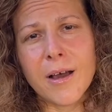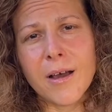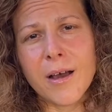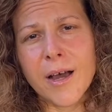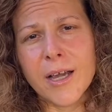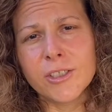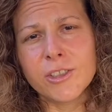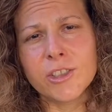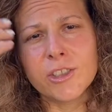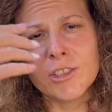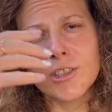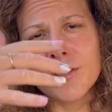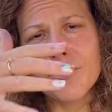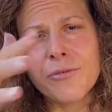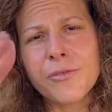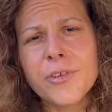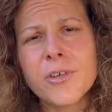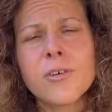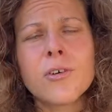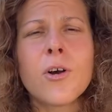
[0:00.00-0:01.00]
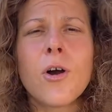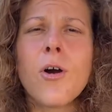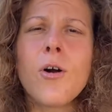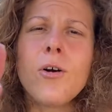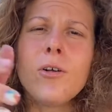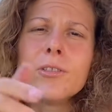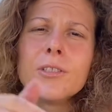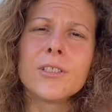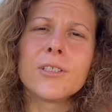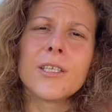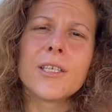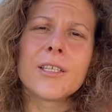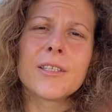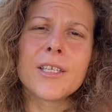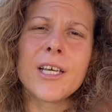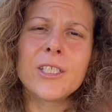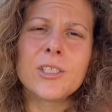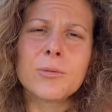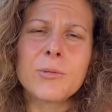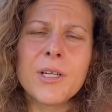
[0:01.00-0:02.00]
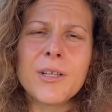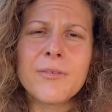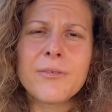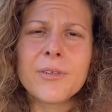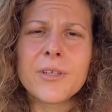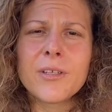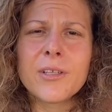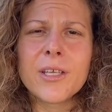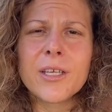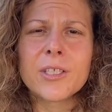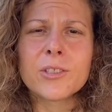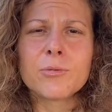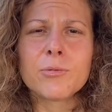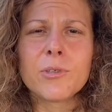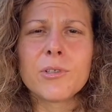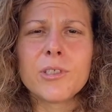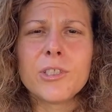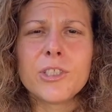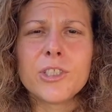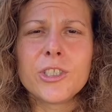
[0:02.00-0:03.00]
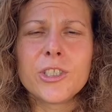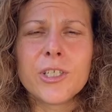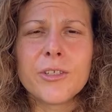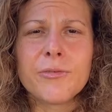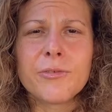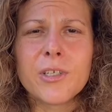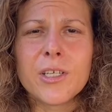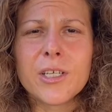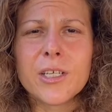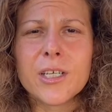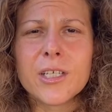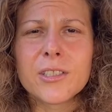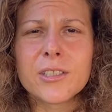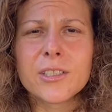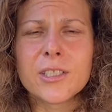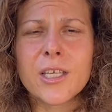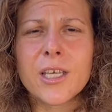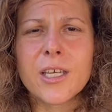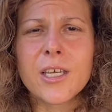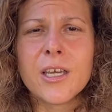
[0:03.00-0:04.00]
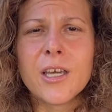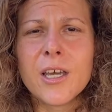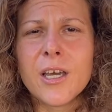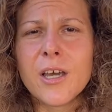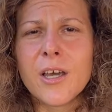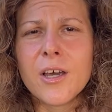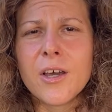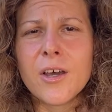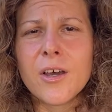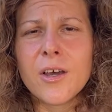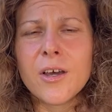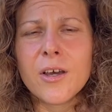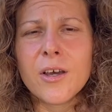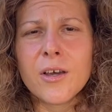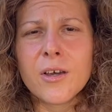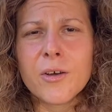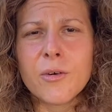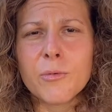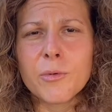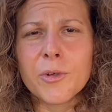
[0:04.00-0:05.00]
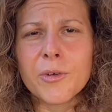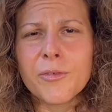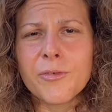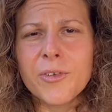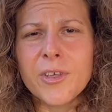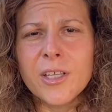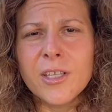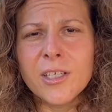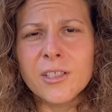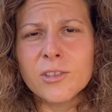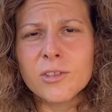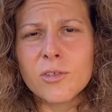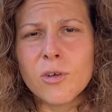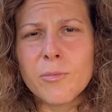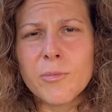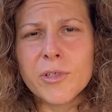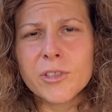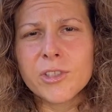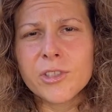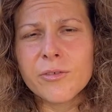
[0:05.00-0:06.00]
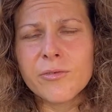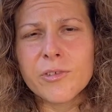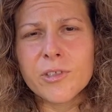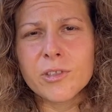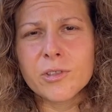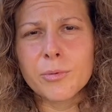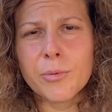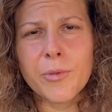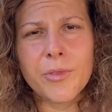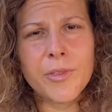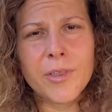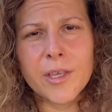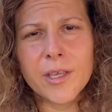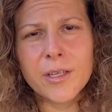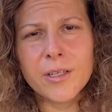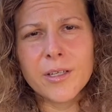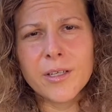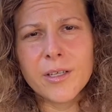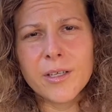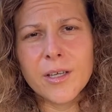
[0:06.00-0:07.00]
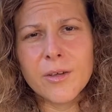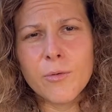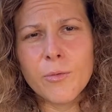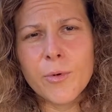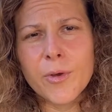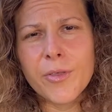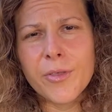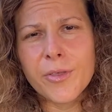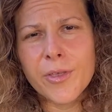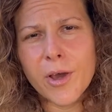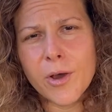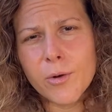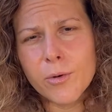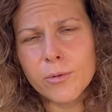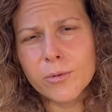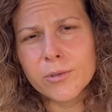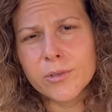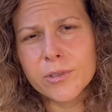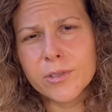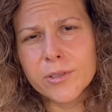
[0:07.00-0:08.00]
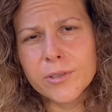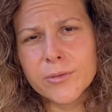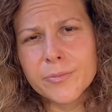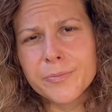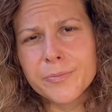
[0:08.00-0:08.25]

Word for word: I just didn't feel called. And, like, that's what I feel like is really shifting. It's like we're feeling so much of this within without...